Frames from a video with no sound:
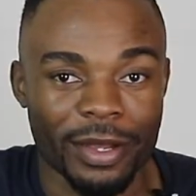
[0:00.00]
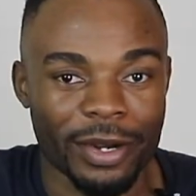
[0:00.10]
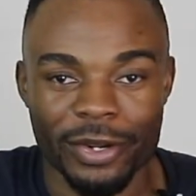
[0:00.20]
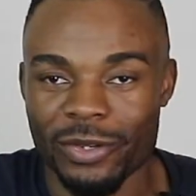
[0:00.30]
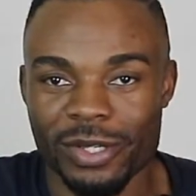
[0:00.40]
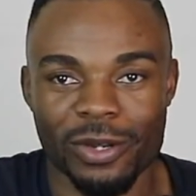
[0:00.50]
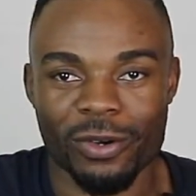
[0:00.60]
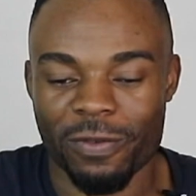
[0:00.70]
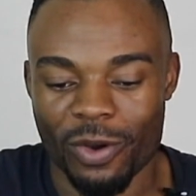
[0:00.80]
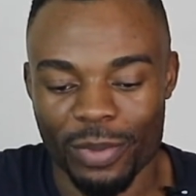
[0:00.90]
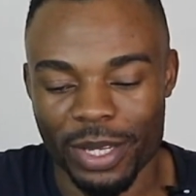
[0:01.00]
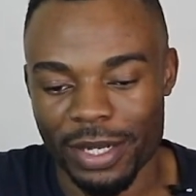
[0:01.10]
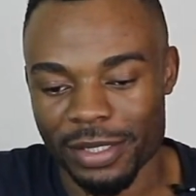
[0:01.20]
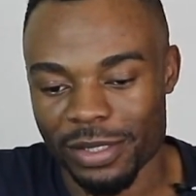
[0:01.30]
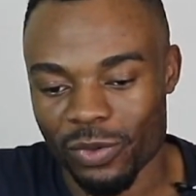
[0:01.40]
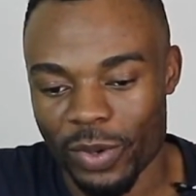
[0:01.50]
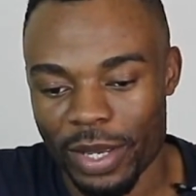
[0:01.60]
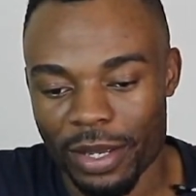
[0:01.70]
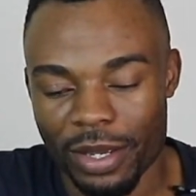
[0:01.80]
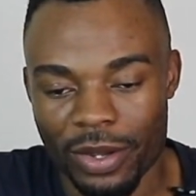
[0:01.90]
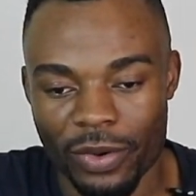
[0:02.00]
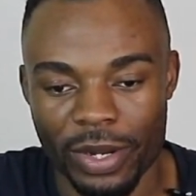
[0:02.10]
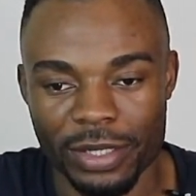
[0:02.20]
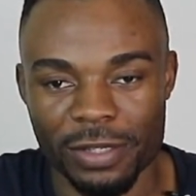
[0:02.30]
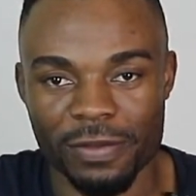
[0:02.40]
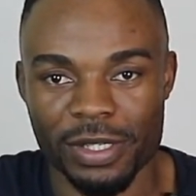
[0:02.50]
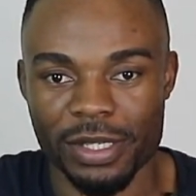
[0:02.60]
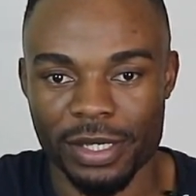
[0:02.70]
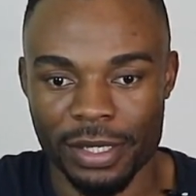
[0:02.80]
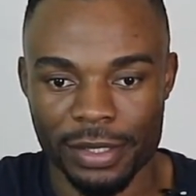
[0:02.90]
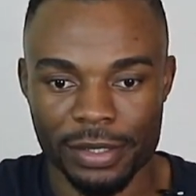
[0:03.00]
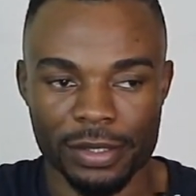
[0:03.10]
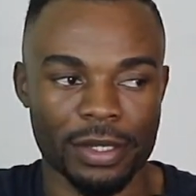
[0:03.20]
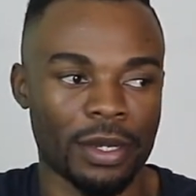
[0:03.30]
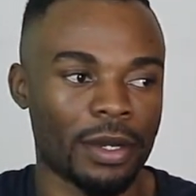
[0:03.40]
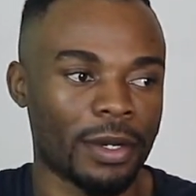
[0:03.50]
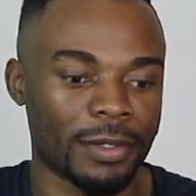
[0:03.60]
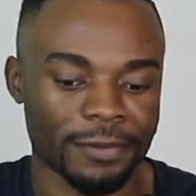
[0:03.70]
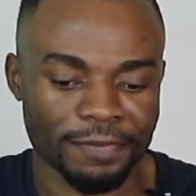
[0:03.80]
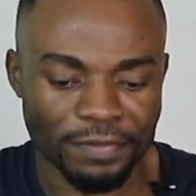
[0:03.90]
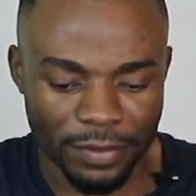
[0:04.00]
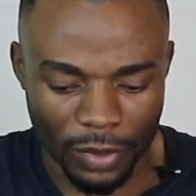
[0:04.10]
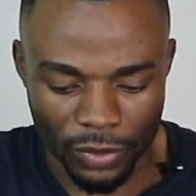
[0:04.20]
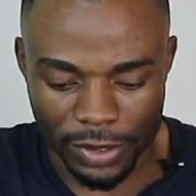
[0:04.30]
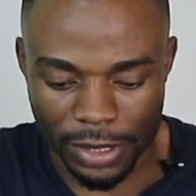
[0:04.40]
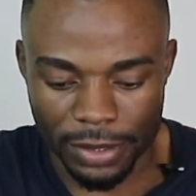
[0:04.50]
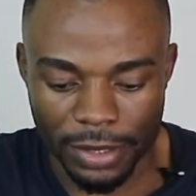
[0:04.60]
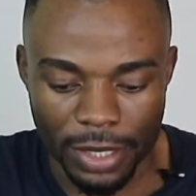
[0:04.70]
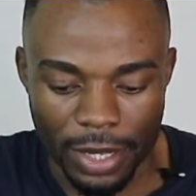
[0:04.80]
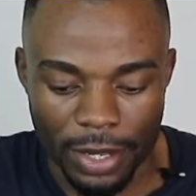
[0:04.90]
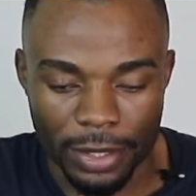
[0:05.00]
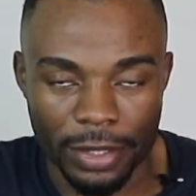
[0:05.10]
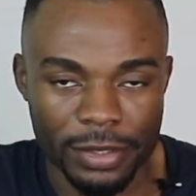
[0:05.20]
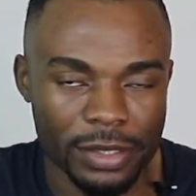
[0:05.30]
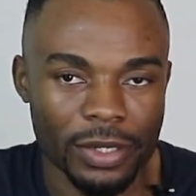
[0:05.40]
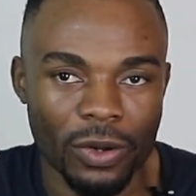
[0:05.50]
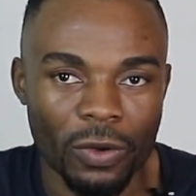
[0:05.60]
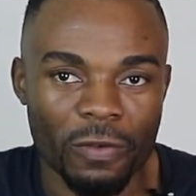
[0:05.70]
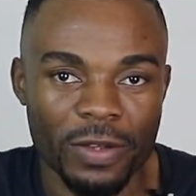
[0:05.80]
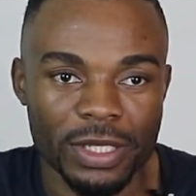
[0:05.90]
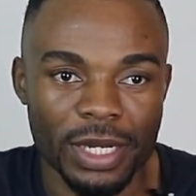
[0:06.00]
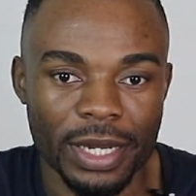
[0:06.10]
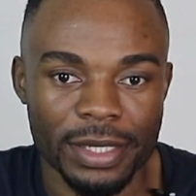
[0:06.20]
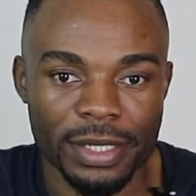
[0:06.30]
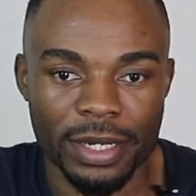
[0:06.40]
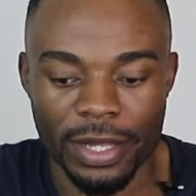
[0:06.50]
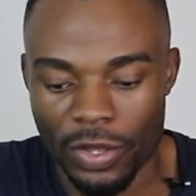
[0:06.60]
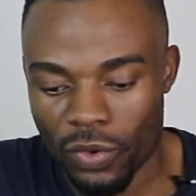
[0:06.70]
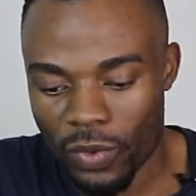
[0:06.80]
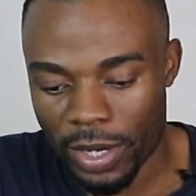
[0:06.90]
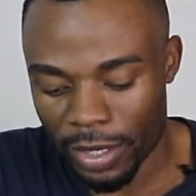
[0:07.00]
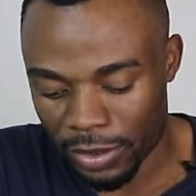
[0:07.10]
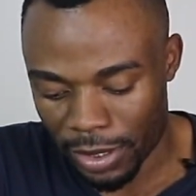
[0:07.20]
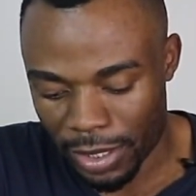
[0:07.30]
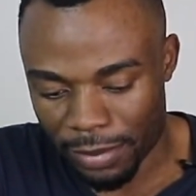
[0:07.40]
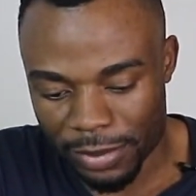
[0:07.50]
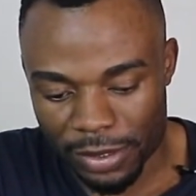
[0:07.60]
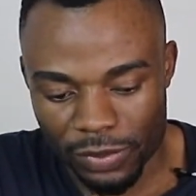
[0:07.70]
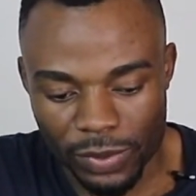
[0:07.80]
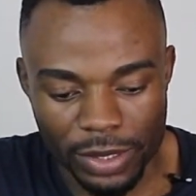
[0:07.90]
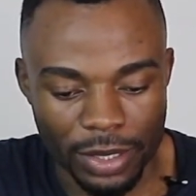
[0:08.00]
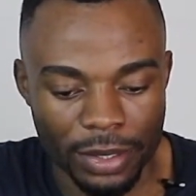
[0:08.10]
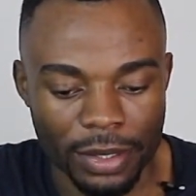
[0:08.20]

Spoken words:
reduces a lot of complications where connectivity is concerned. This is an old version. Like I said, the new one actually comes in with